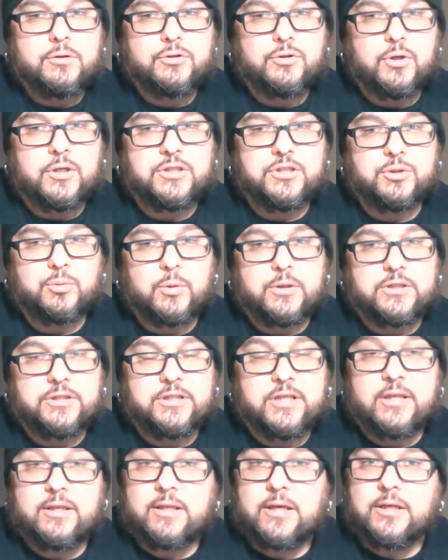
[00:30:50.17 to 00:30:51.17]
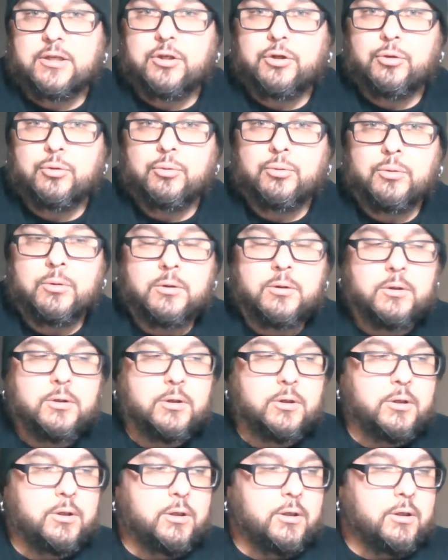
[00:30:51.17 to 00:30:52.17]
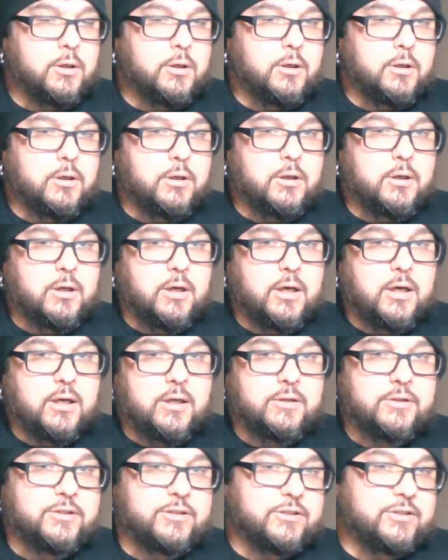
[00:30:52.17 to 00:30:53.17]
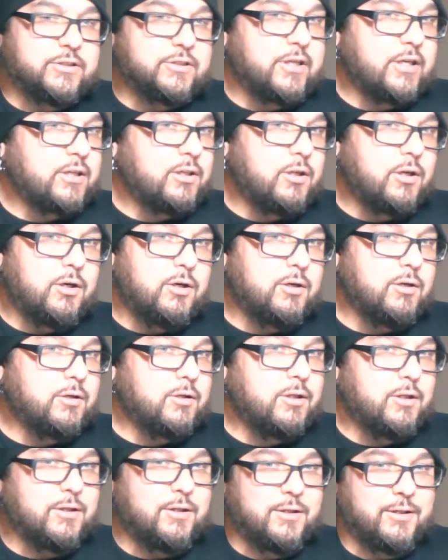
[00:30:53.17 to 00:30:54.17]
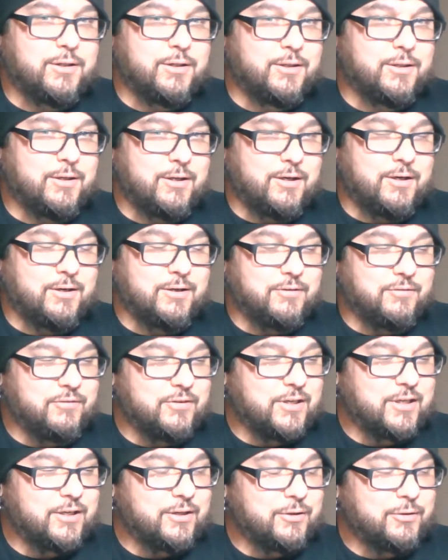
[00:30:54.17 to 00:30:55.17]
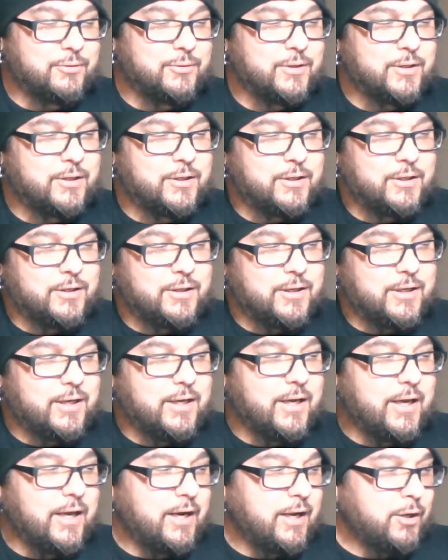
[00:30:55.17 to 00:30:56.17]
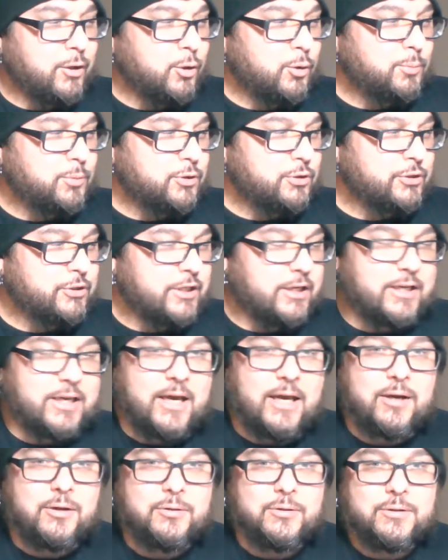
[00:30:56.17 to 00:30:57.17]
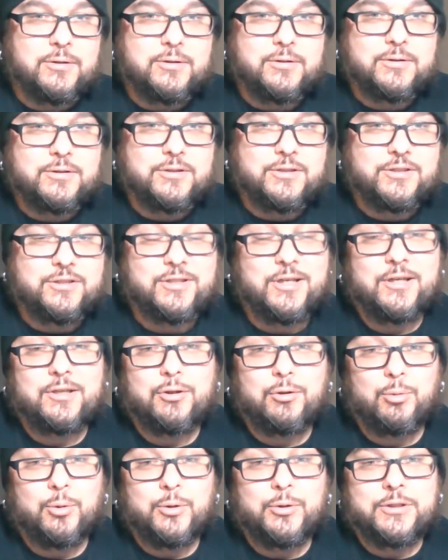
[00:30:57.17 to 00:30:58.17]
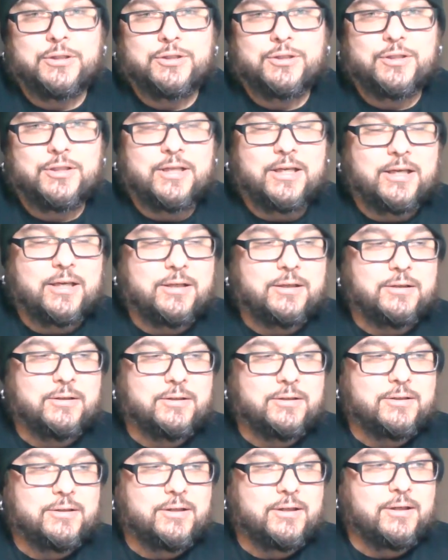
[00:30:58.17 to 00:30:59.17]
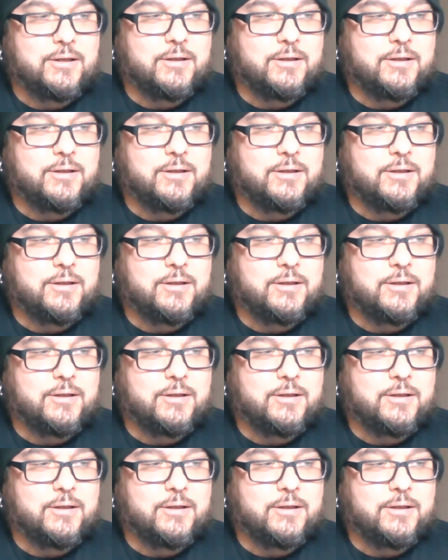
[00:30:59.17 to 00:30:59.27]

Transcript: So I just want to say thank you. This is a long, long video, and I hope you stuck through it to the end.